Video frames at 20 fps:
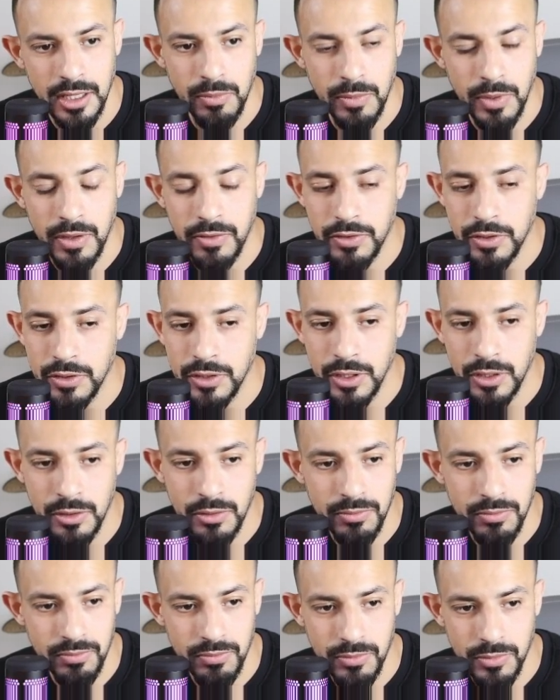If you
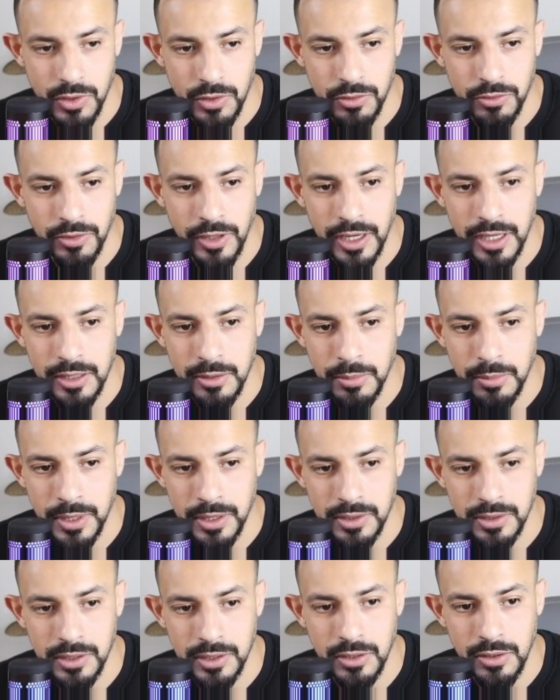don't, they're fine,
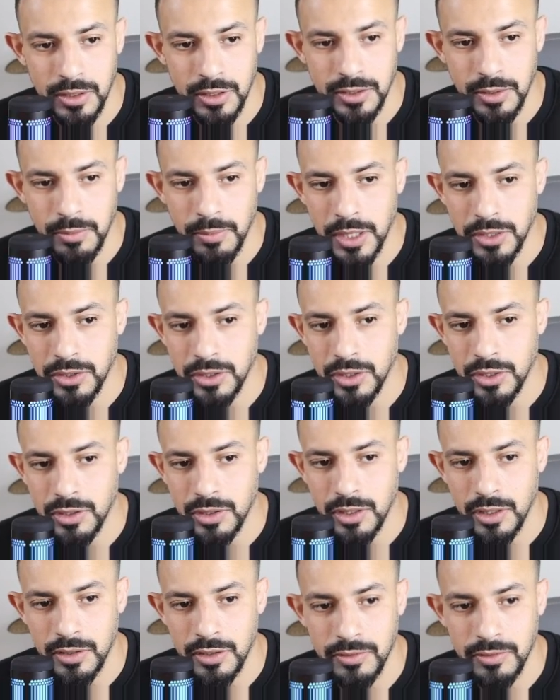but as a measure